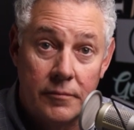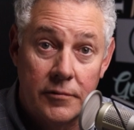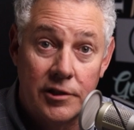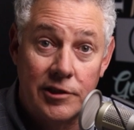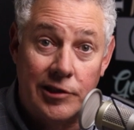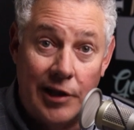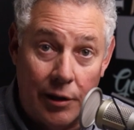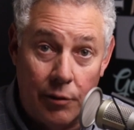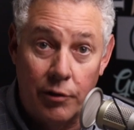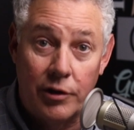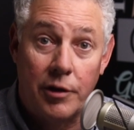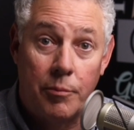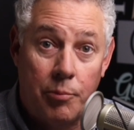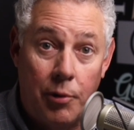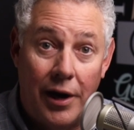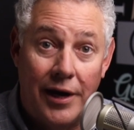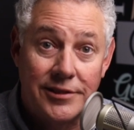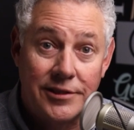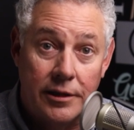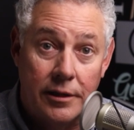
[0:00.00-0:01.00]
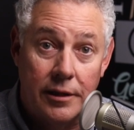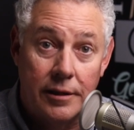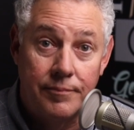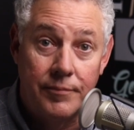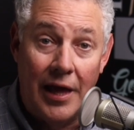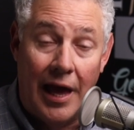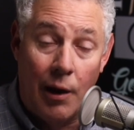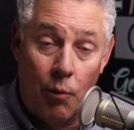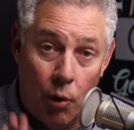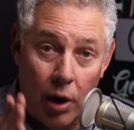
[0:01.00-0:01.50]
Stick with the
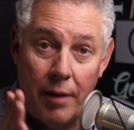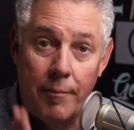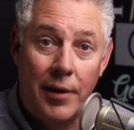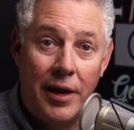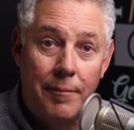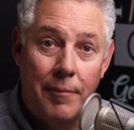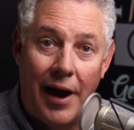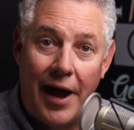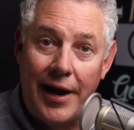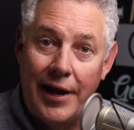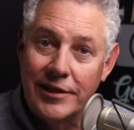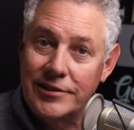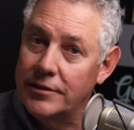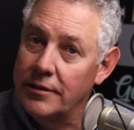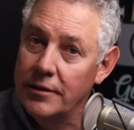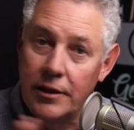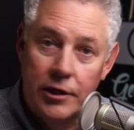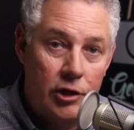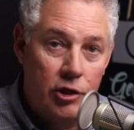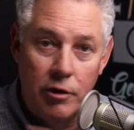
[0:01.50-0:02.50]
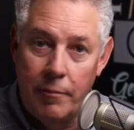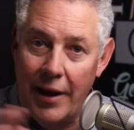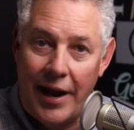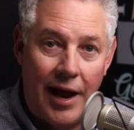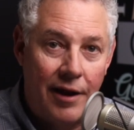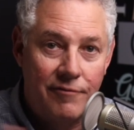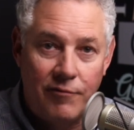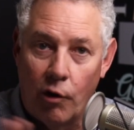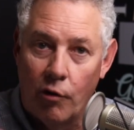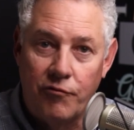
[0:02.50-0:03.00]
president. And what I mean by this, you may
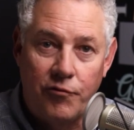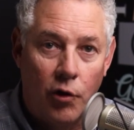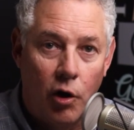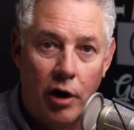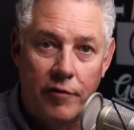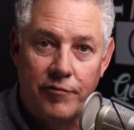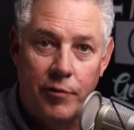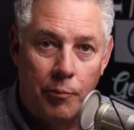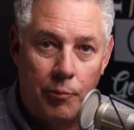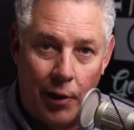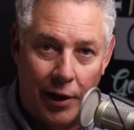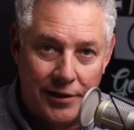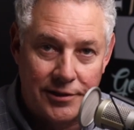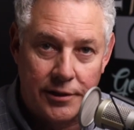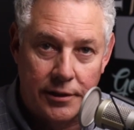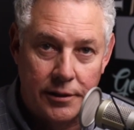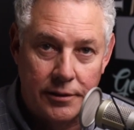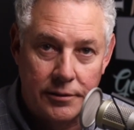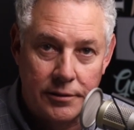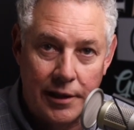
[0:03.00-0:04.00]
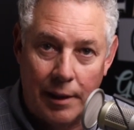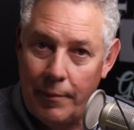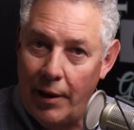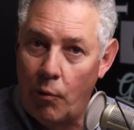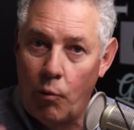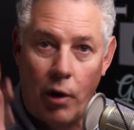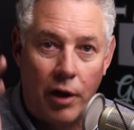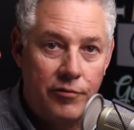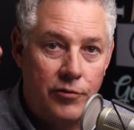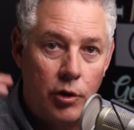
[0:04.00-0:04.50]
not vote for him for president. They may
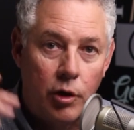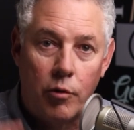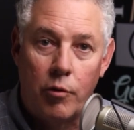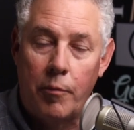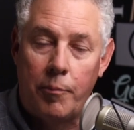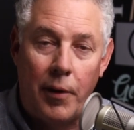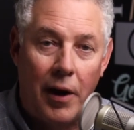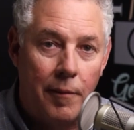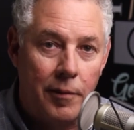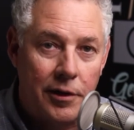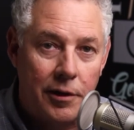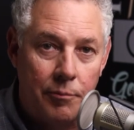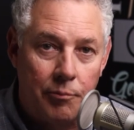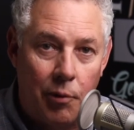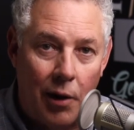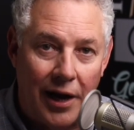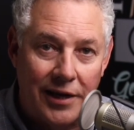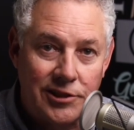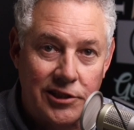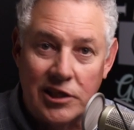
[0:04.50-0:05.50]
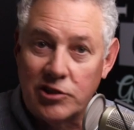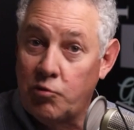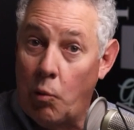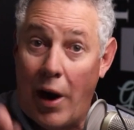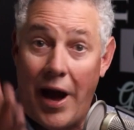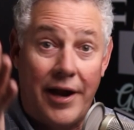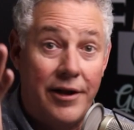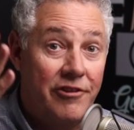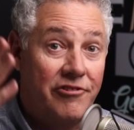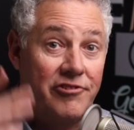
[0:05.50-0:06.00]
run through the Republican process.
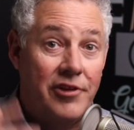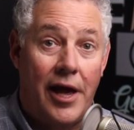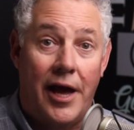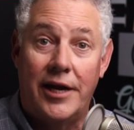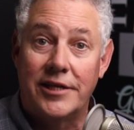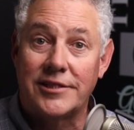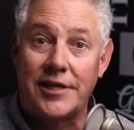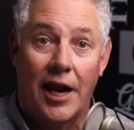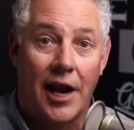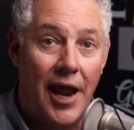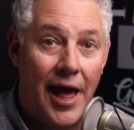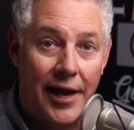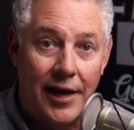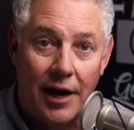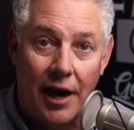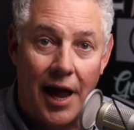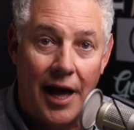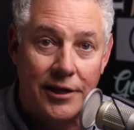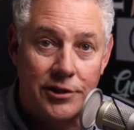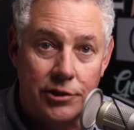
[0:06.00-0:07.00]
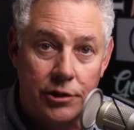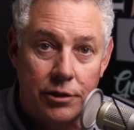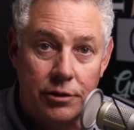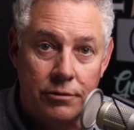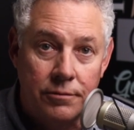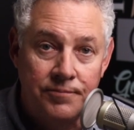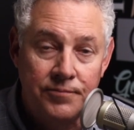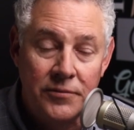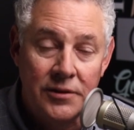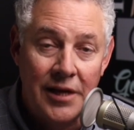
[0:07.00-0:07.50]
Ron DeSantis, I like a lot
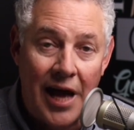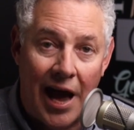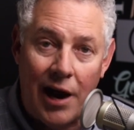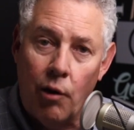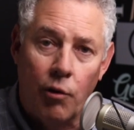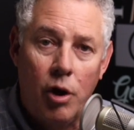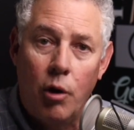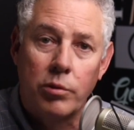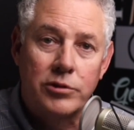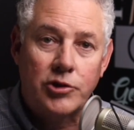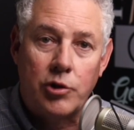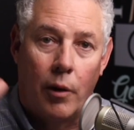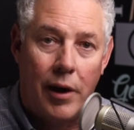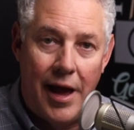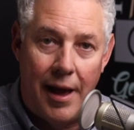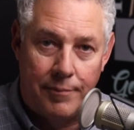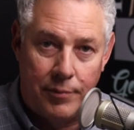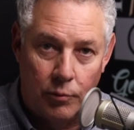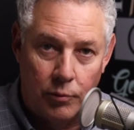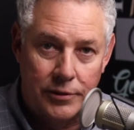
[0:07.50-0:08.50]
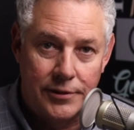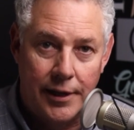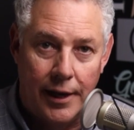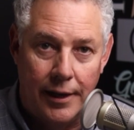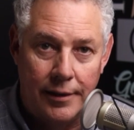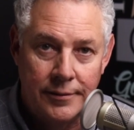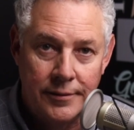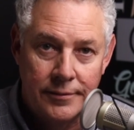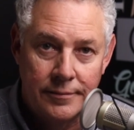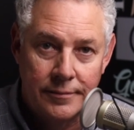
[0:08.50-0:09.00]
too. I don't know what's going to happen with
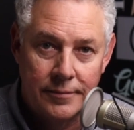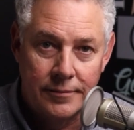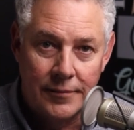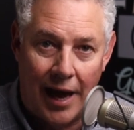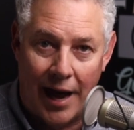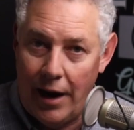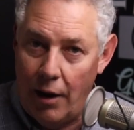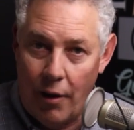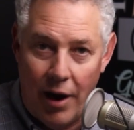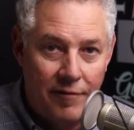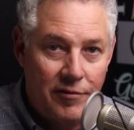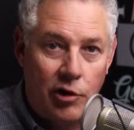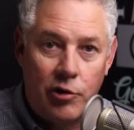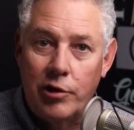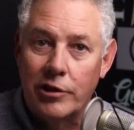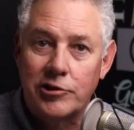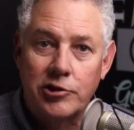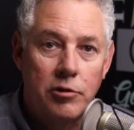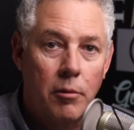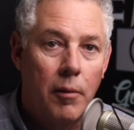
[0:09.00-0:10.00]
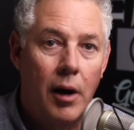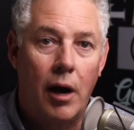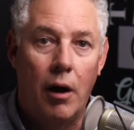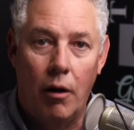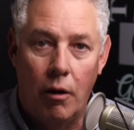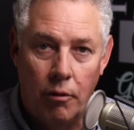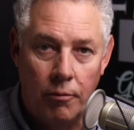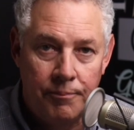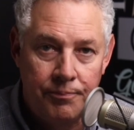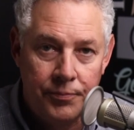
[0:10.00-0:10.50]
that. I don't have a crystal
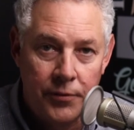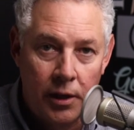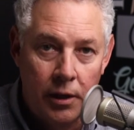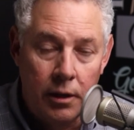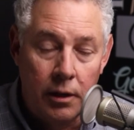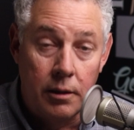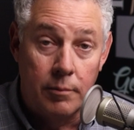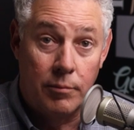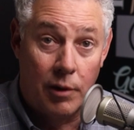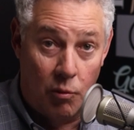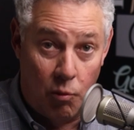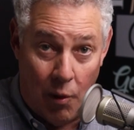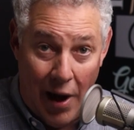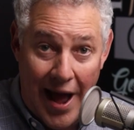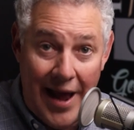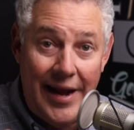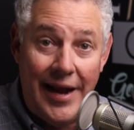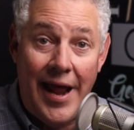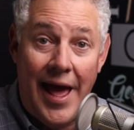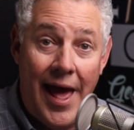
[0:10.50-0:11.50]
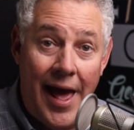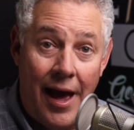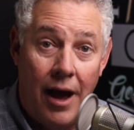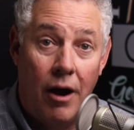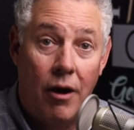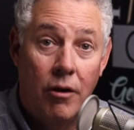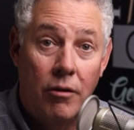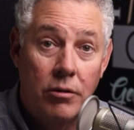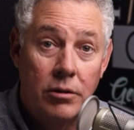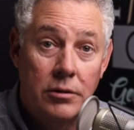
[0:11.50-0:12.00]
ball. But right
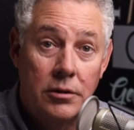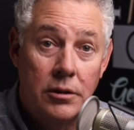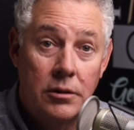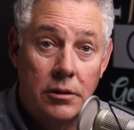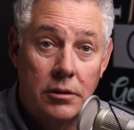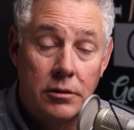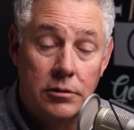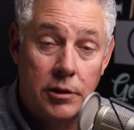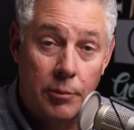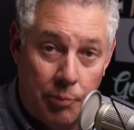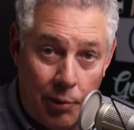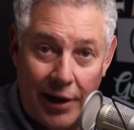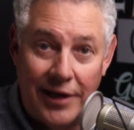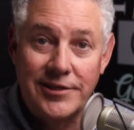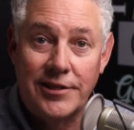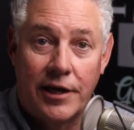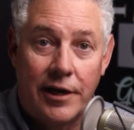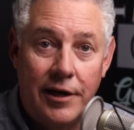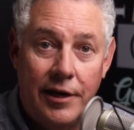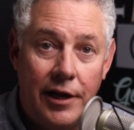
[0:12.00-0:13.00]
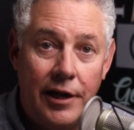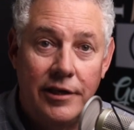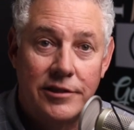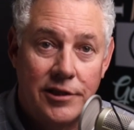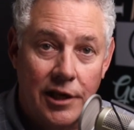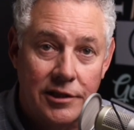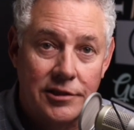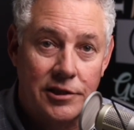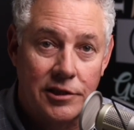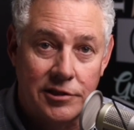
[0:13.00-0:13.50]
now, the president needs
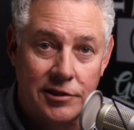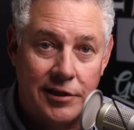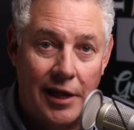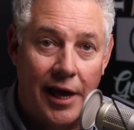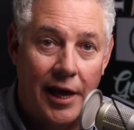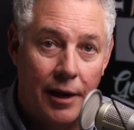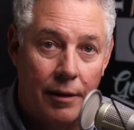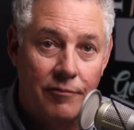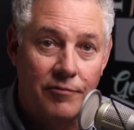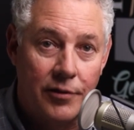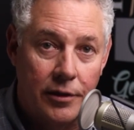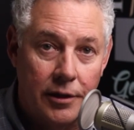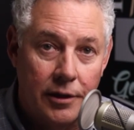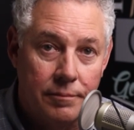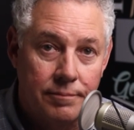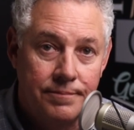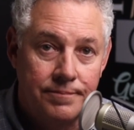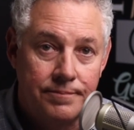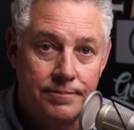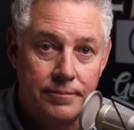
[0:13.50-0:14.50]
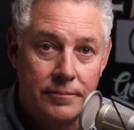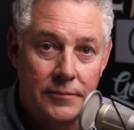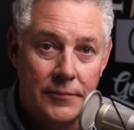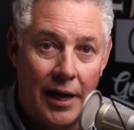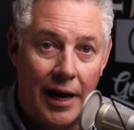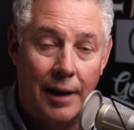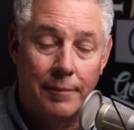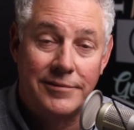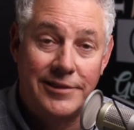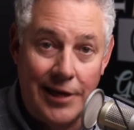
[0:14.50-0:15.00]
us to stand up for him.
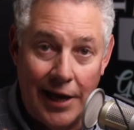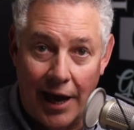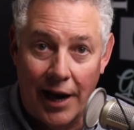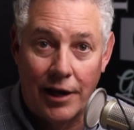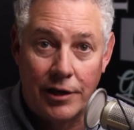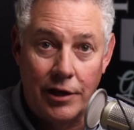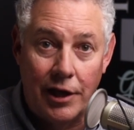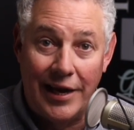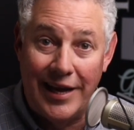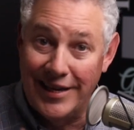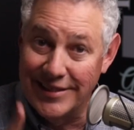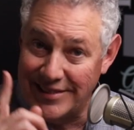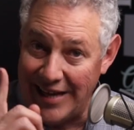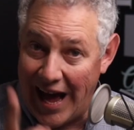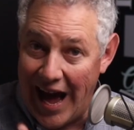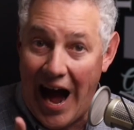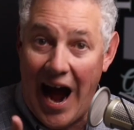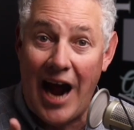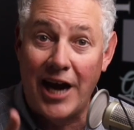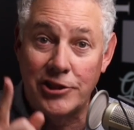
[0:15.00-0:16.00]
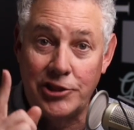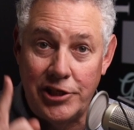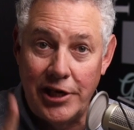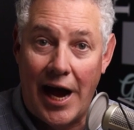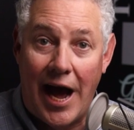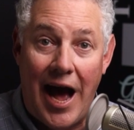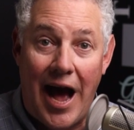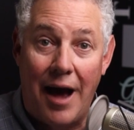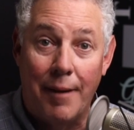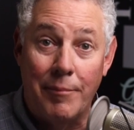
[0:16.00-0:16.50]
And I'm telling you, it's our
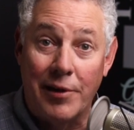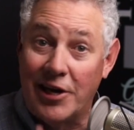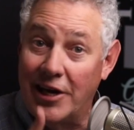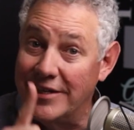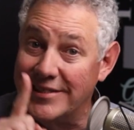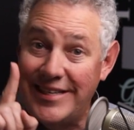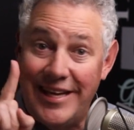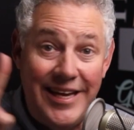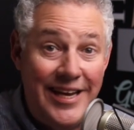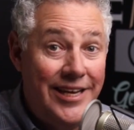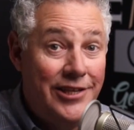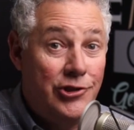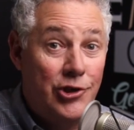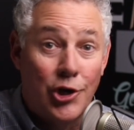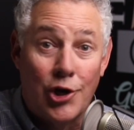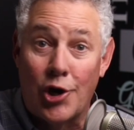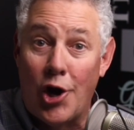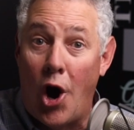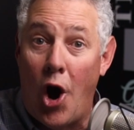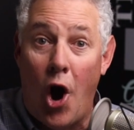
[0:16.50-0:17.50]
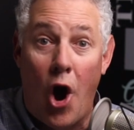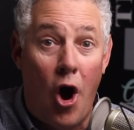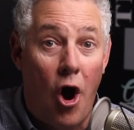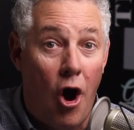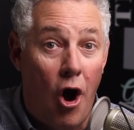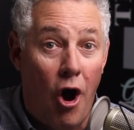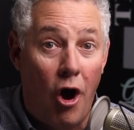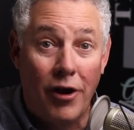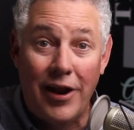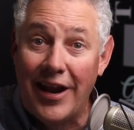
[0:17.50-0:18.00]
job because he took
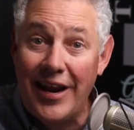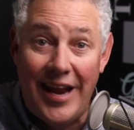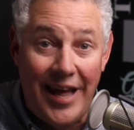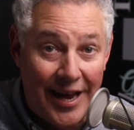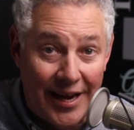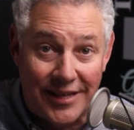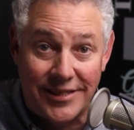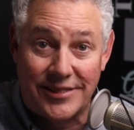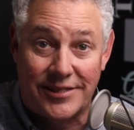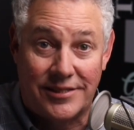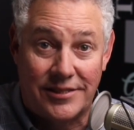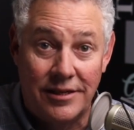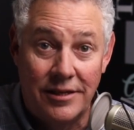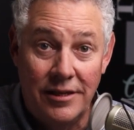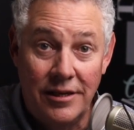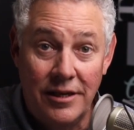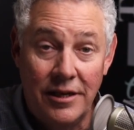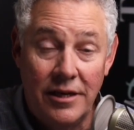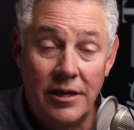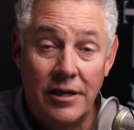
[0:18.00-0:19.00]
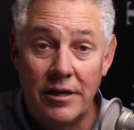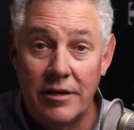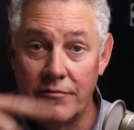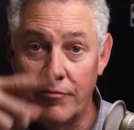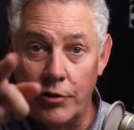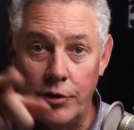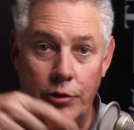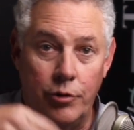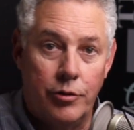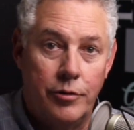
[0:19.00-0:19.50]
all the licks
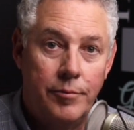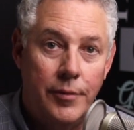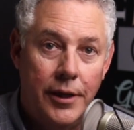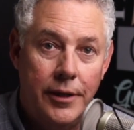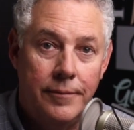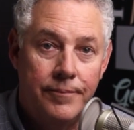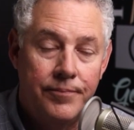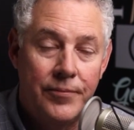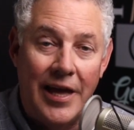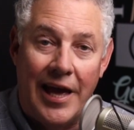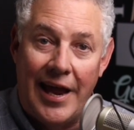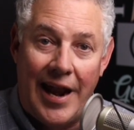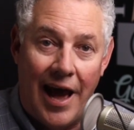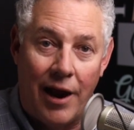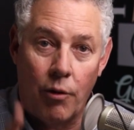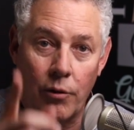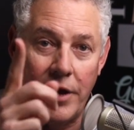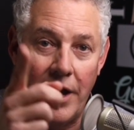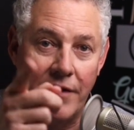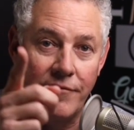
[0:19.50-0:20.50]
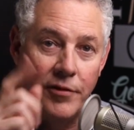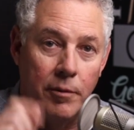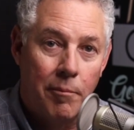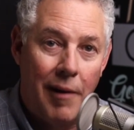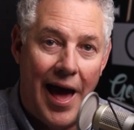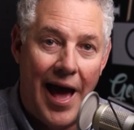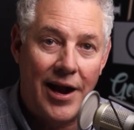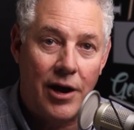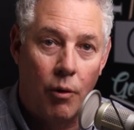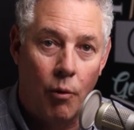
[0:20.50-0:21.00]
for you and me. And I don't care if you're
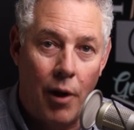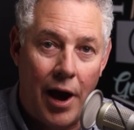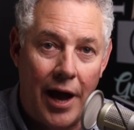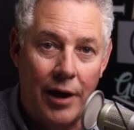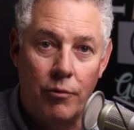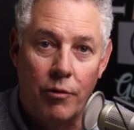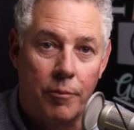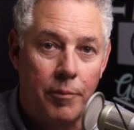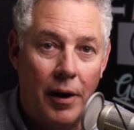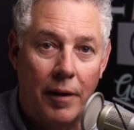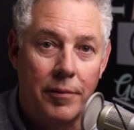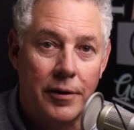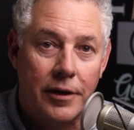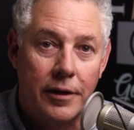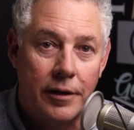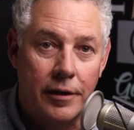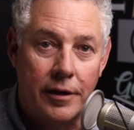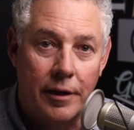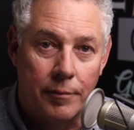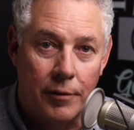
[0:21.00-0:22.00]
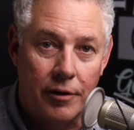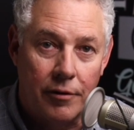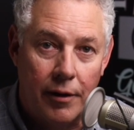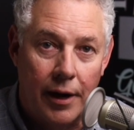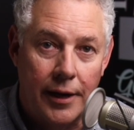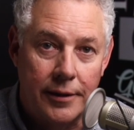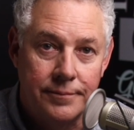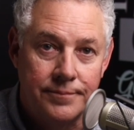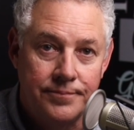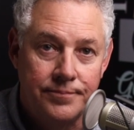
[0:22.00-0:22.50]
black or white, Republican or
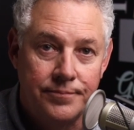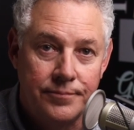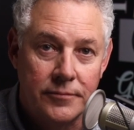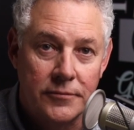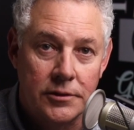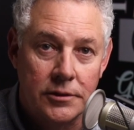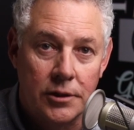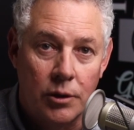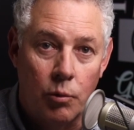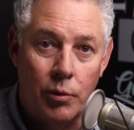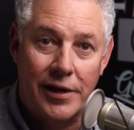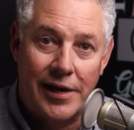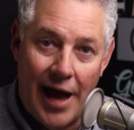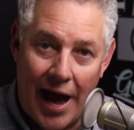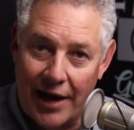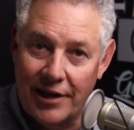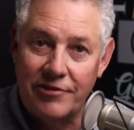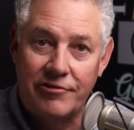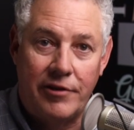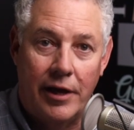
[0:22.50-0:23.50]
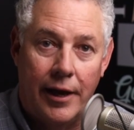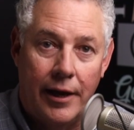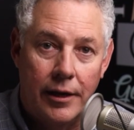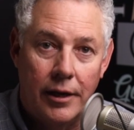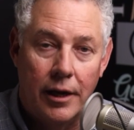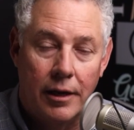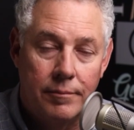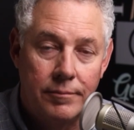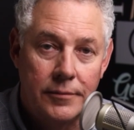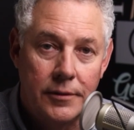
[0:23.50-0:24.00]
Democrat. We got to stand
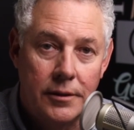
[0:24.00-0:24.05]
up.